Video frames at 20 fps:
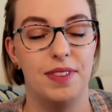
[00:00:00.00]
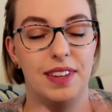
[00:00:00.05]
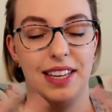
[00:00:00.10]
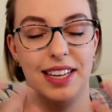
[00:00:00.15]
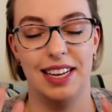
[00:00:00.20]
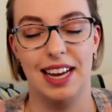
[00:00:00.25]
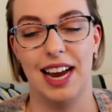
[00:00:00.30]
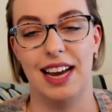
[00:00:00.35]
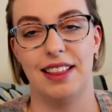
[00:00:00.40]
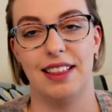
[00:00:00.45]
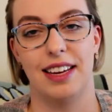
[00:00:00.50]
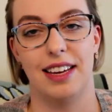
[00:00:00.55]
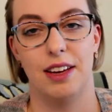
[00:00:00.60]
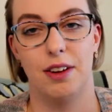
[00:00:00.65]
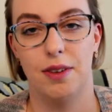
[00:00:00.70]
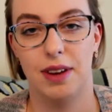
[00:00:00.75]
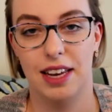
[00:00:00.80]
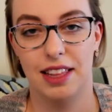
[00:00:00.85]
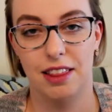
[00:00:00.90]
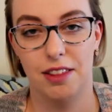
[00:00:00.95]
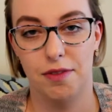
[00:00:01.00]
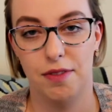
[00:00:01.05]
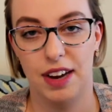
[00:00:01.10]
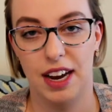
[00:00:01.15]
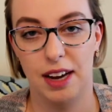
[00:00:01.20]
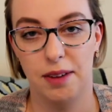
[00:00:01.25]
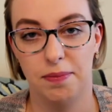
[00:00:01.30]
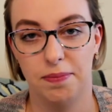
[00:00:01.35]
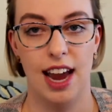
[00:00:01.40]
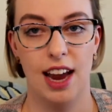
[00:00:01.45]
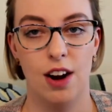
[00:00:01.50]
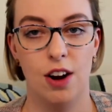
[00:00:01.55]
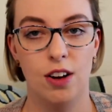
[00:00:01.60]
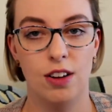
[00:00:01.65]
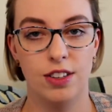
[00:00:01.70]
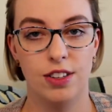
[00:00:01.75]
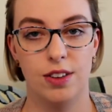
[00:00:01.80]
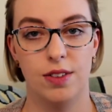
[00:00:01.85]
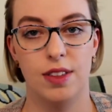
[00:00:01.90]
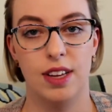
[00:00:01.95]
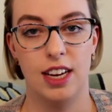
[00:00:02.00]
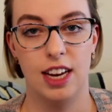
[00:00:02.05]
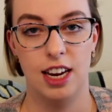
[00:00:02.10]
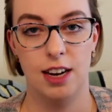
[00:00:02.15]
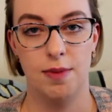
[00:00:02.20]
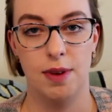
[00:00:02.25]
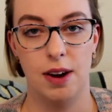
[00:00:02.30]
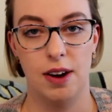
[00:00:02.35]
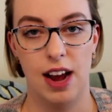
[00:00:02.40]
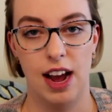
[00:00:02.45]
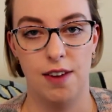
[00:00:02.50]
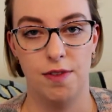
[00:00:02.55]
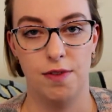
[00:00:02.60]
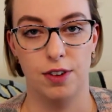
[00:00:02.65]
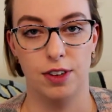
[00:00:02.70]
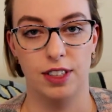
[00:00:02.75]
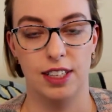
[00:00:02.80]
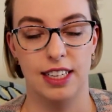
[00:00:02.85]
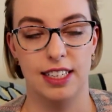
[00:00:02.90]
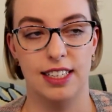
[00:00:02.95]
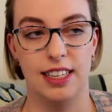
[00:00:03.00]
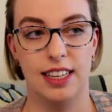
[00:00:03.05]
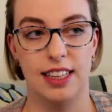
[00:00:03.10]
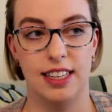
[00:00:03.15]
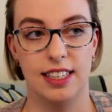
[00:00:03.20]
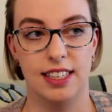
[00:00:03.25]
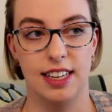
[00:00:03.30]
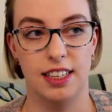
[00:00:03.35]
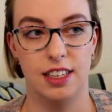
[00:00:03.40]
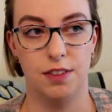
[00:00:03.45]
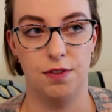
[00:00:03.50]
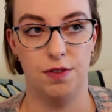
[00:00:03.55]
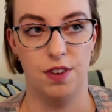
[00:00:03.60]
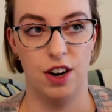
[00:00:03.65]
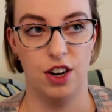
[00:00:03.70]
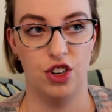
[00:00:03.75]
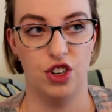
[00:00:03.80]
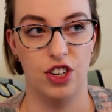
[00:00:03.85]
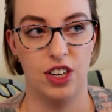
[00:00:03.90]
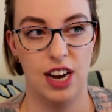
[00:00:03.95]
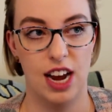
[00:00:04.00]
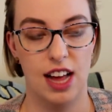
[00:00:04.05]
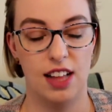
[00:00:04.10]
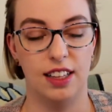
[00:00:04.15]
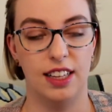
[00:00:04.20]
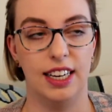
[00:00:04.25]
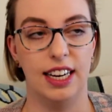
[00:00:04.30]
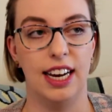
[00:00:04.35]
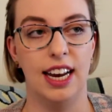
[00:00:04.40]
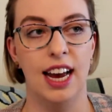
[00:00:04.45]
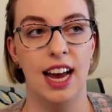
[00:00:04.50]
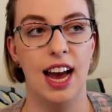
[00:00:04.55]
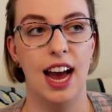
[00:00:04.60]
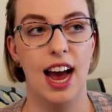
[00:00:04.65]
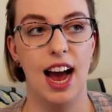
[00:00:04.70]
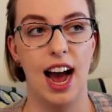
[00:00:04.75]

yeah, I think you get the vibe. And also thinking about effortless in the sense of functionality,